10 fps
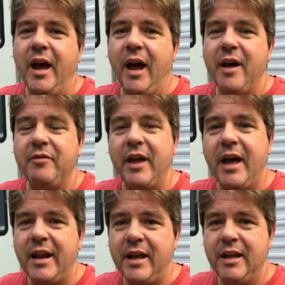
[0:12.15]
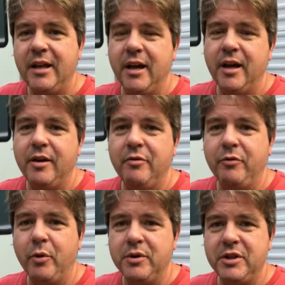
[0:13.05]
I've got a uh,
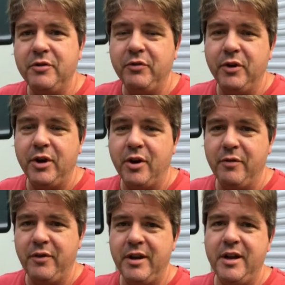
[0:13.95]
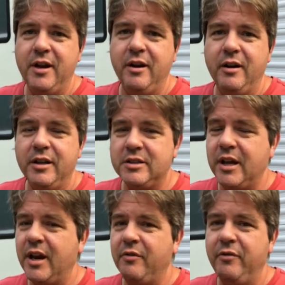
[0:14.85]
14 foot RV here and it's
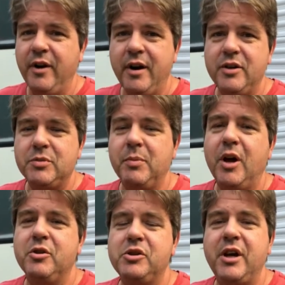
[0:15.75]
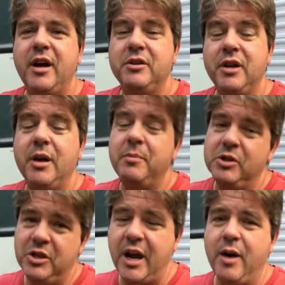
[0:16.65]
got a very small tub
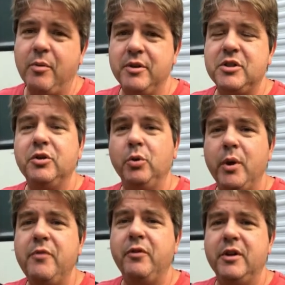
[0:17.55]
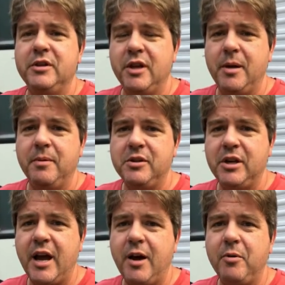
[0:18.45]
and shower. It's a three foot tub and
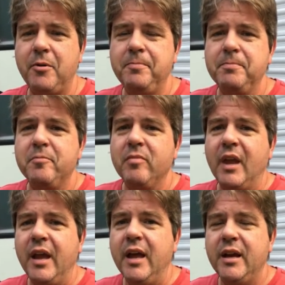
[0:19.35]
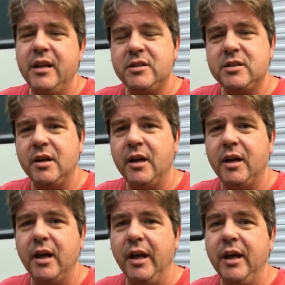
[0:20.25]
shower and it's
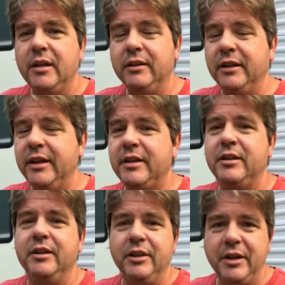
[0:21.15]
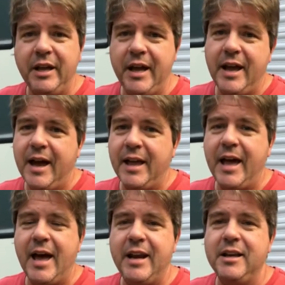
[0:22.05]
uh, it leaked the day I
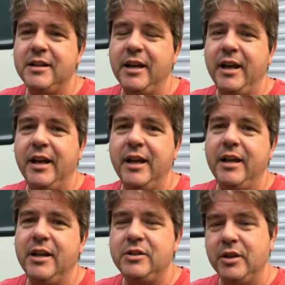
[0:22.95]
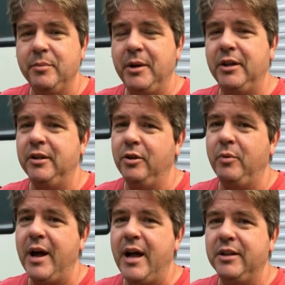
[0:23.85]
got it and it took me a
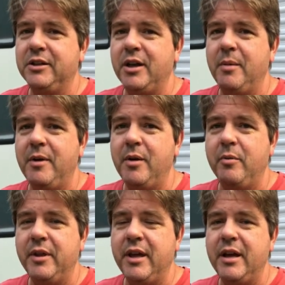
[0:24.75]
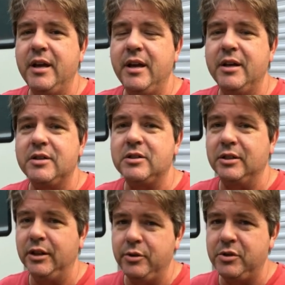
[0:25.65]
little while to come up with a uh,
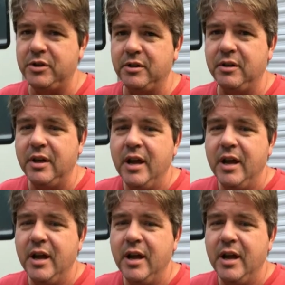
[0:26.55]
solution